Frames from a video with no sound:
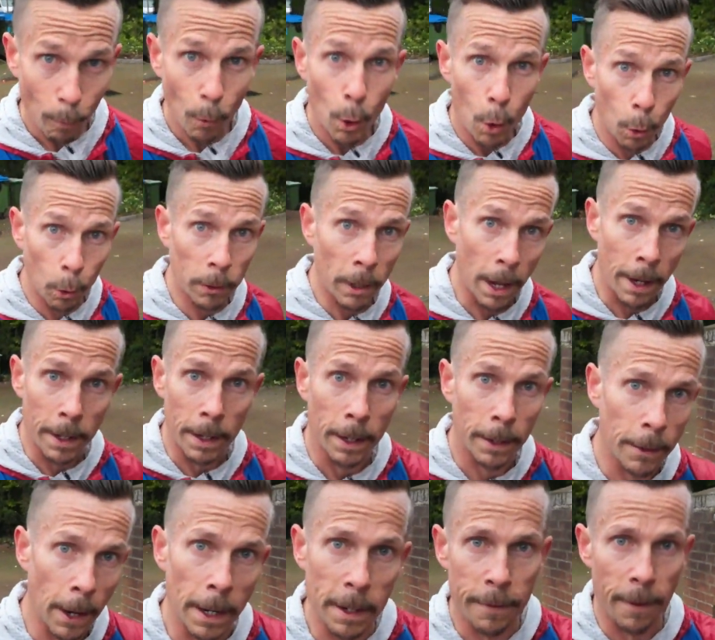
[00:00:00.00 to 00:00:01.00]
All done.
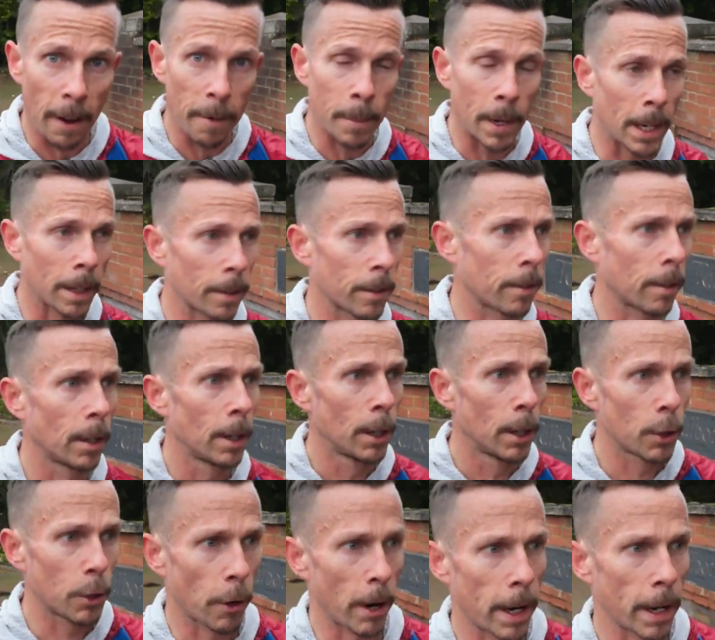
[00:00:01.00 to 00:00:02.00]
95 minutes
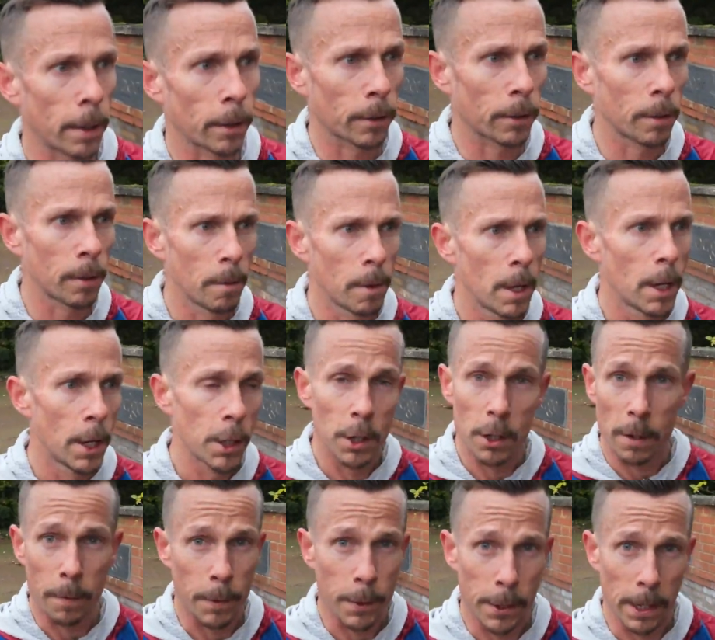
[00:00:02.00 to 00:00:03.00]
trails,
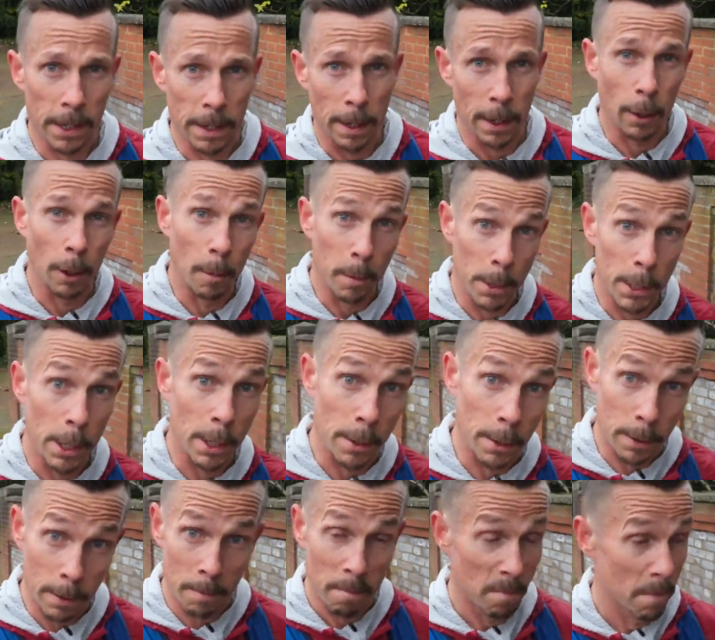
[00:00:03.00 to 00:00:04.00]
just over 16
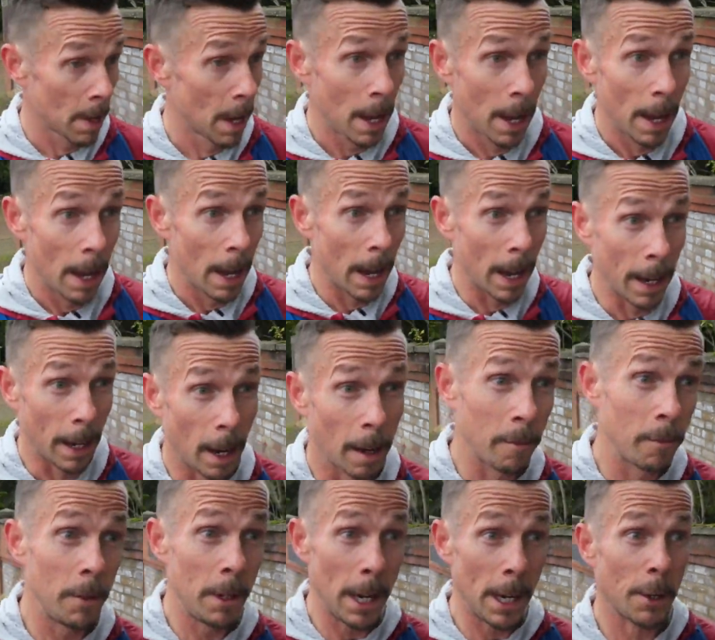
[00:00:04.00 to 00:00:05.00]
kilometers, and
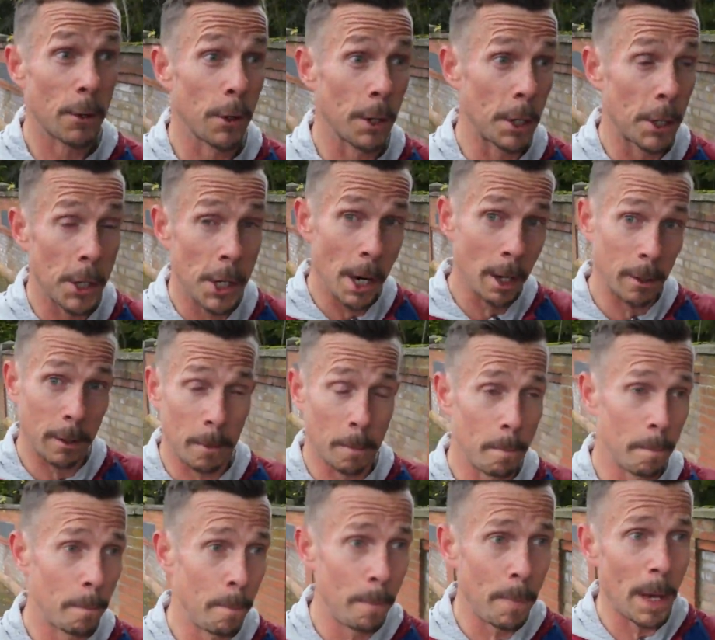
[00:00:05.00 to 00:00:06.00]
I've literally just
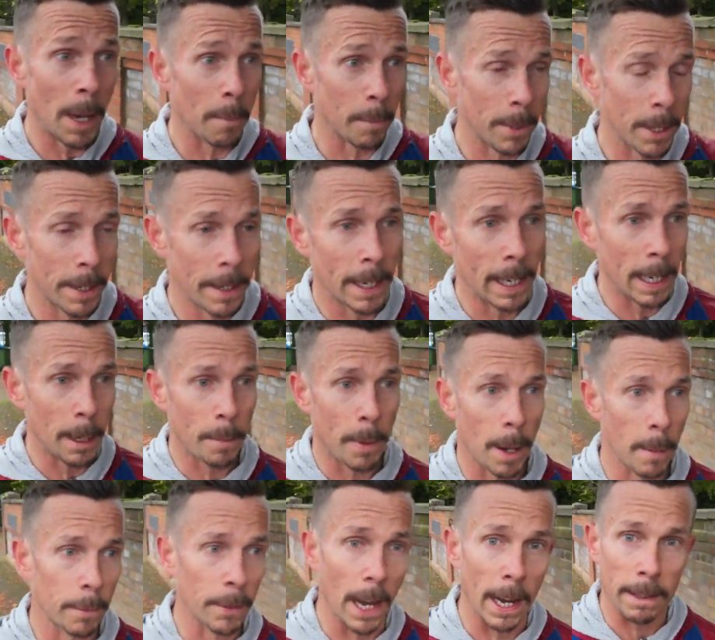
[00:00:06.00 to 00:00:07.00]
nearly
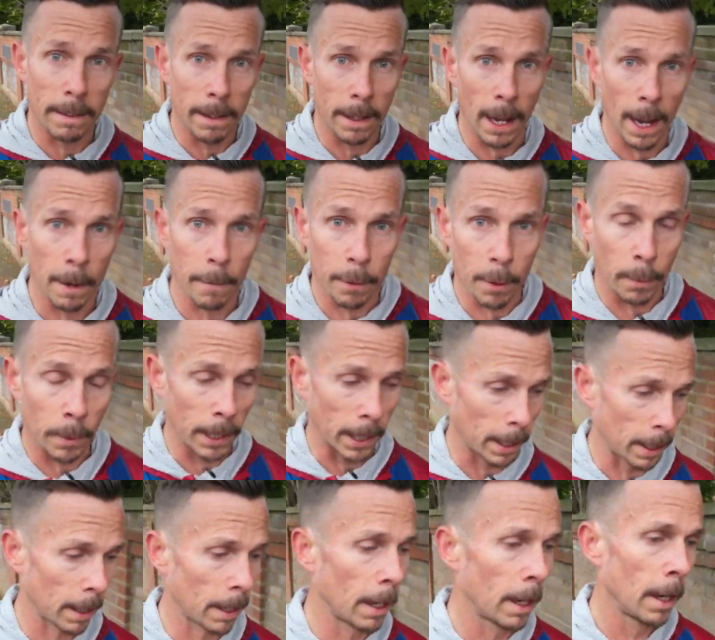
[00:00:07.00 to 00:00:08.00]
pipped 80k for the
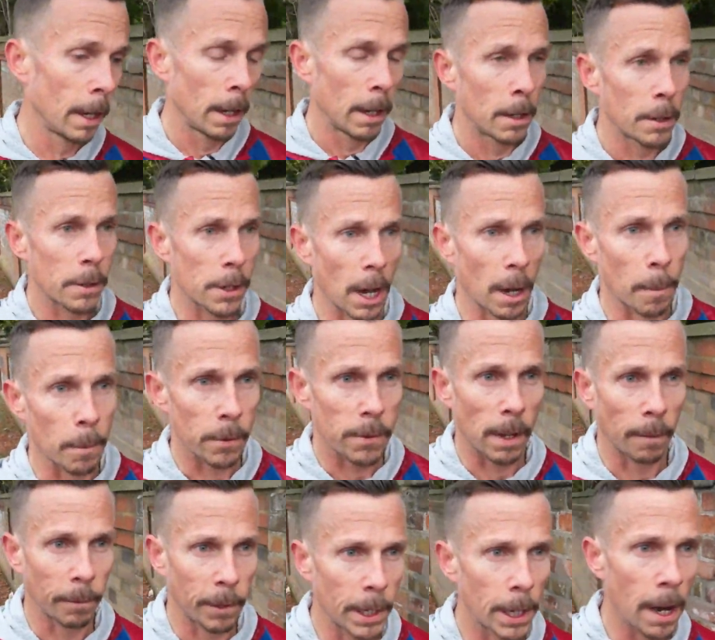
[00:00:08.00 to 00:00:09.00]
week. So I'm on
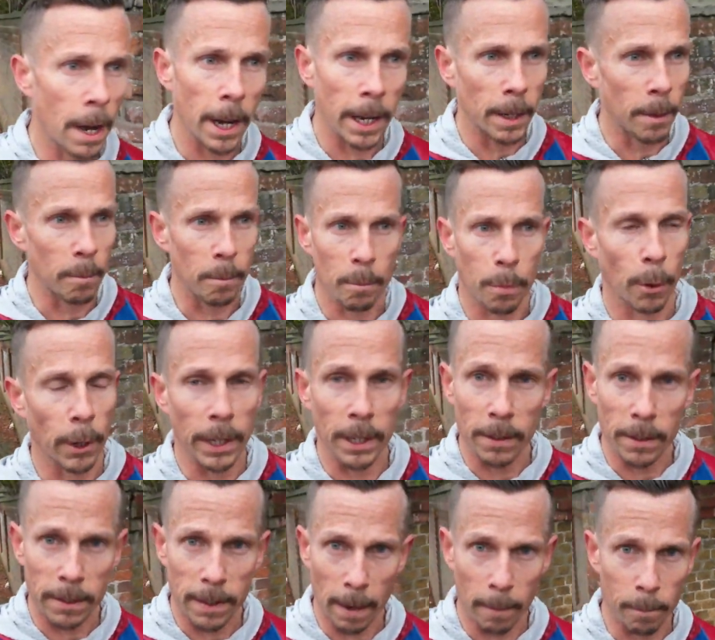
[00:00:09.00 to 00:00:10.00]

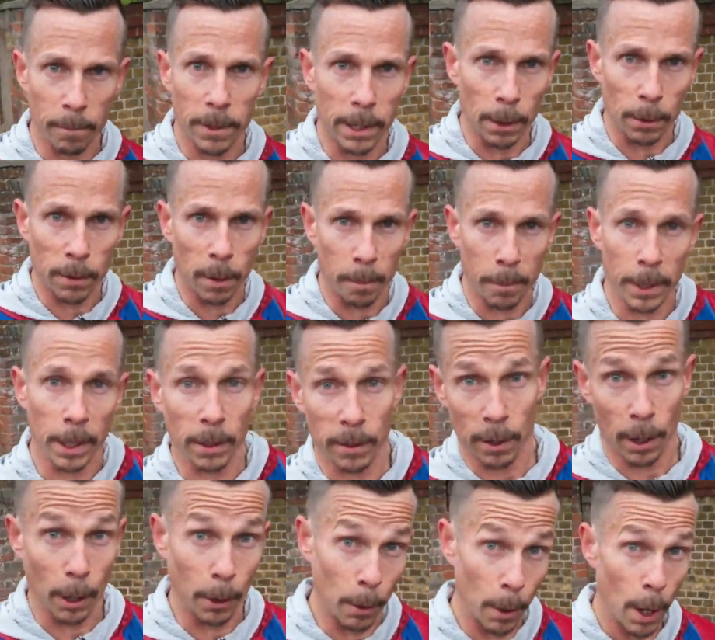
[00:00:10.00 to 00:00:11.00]
79.70 or something.
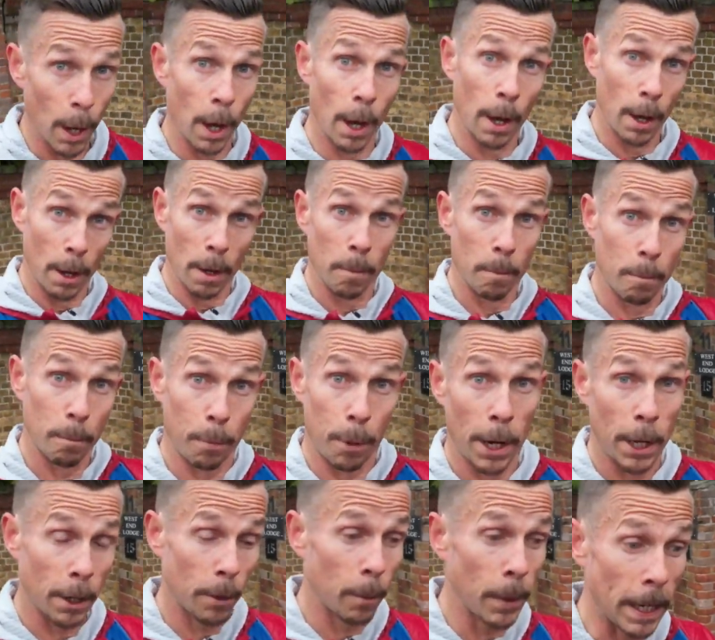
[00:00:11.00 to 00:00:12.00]
So
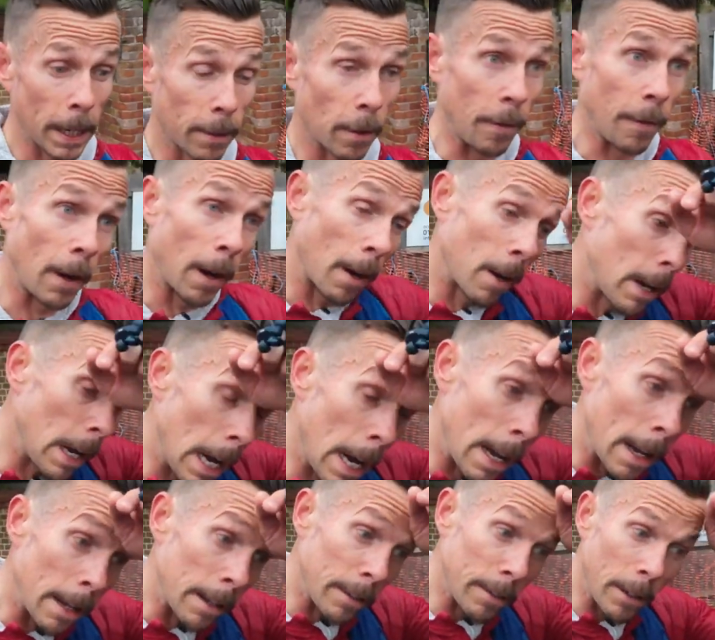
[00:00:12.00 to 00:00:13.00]
pretty good week so
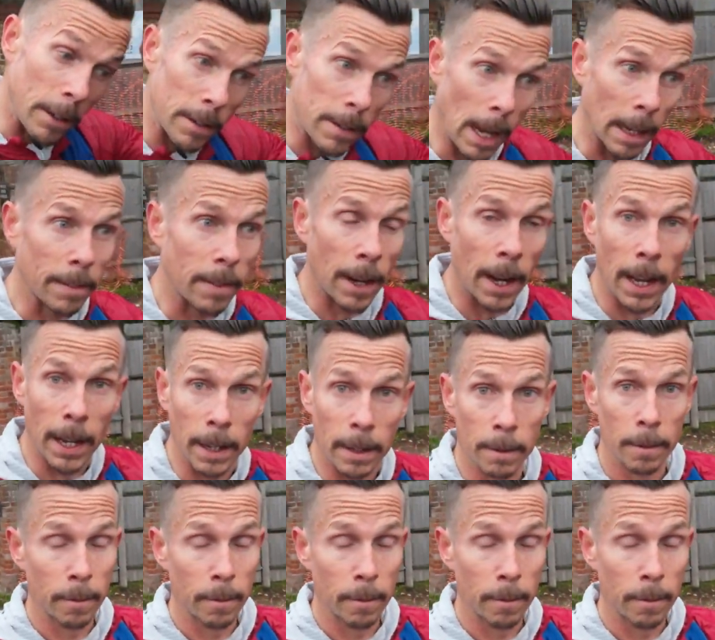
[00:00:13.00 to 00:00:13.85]
far. So Saturday,